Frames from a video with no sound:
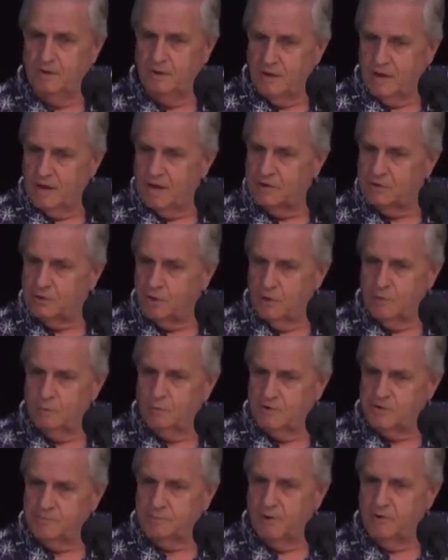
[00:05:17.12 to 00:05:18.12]
And God
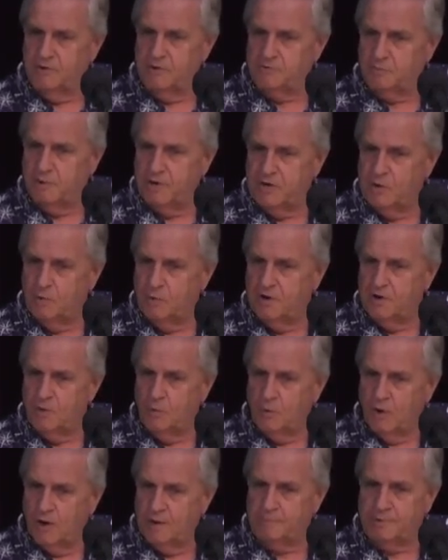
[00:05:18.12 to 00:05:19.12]
responds when you're in the
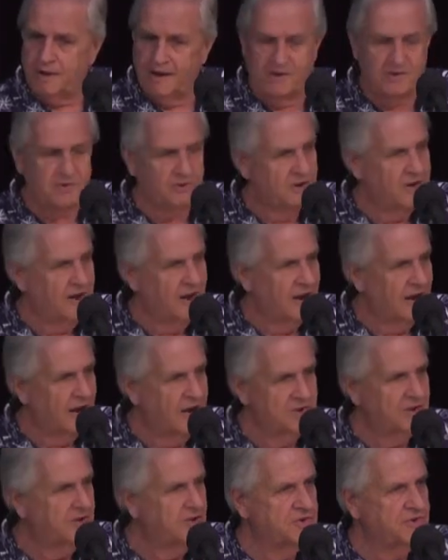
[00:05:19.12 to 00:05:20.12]
right place in your heart,
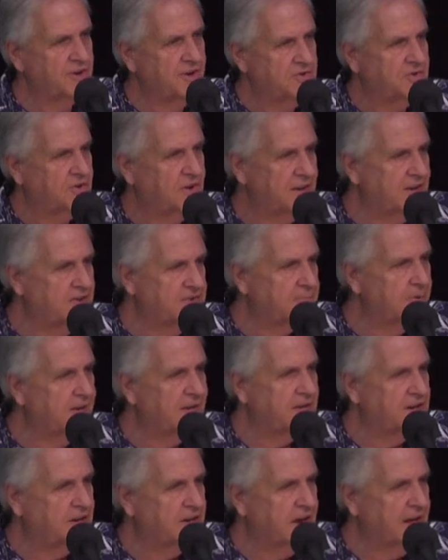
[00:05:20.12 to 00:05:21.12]
you just instantly
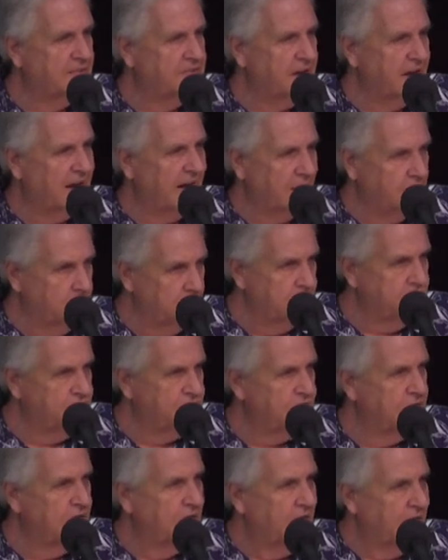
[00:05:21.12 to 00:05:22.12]
speak in another
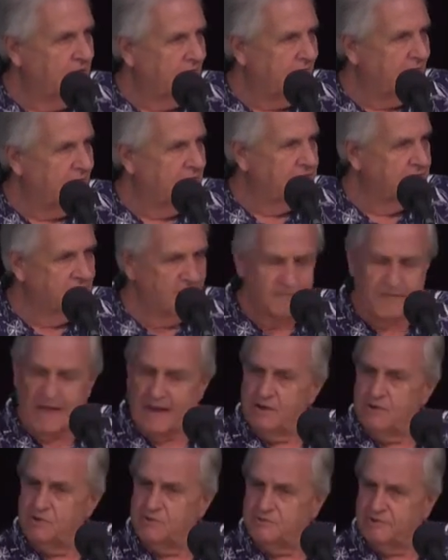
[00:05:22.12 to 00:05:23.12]
language. And
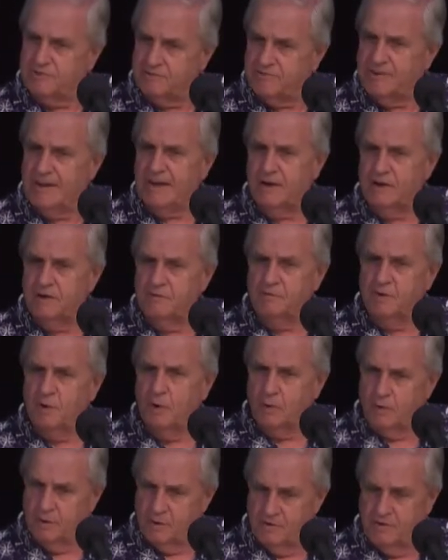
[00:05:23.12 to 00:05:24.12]
that is the seal of
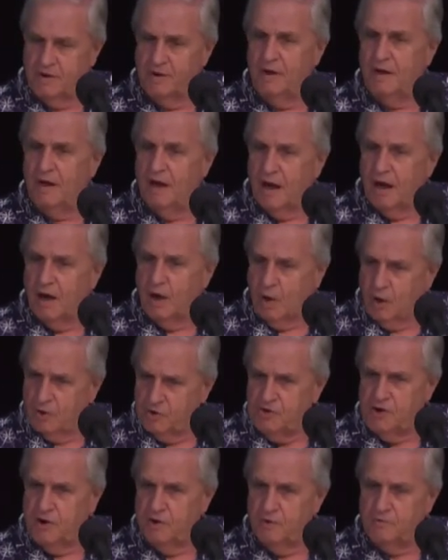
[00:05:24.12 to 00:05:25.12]
God uh,
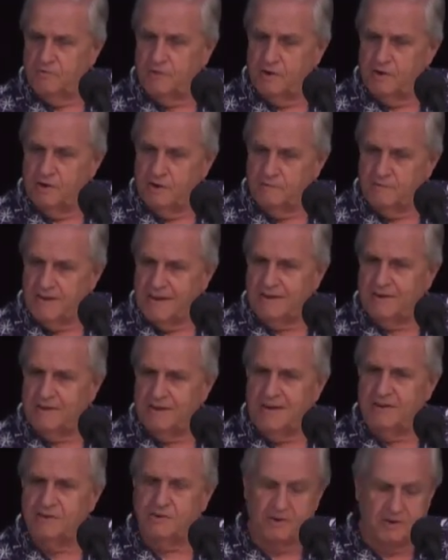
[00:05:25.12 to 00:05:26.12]
on you that you've entered
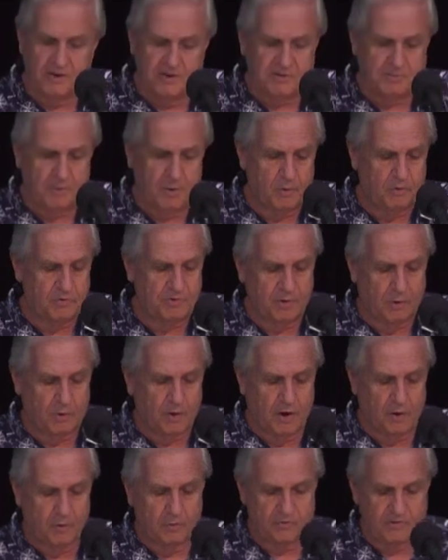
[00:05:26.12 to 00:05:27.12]
into this spiritual
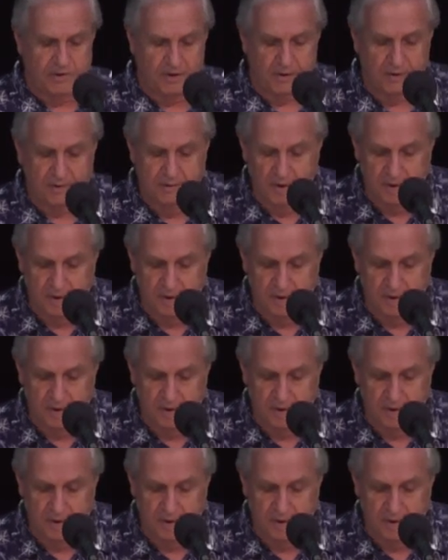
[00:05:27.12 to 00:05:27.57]
culture.